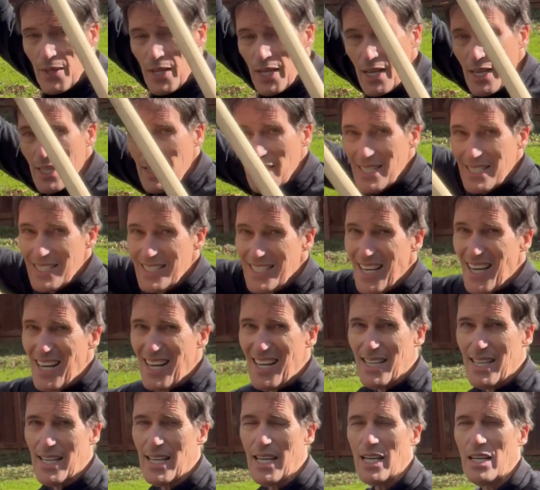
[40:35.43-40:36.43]
And that's kind
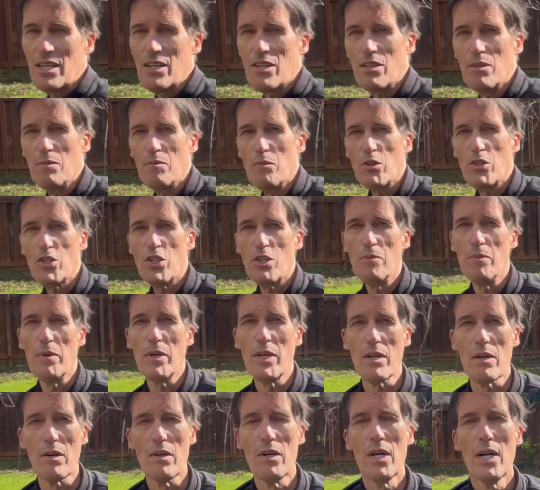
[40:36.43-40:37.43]
of the end of the mushy
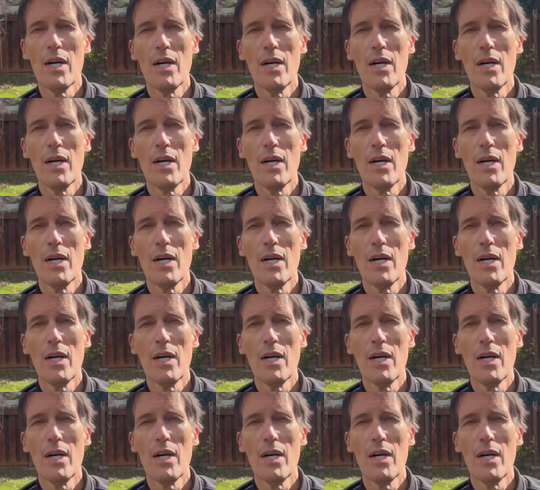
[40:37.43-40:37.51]
middle.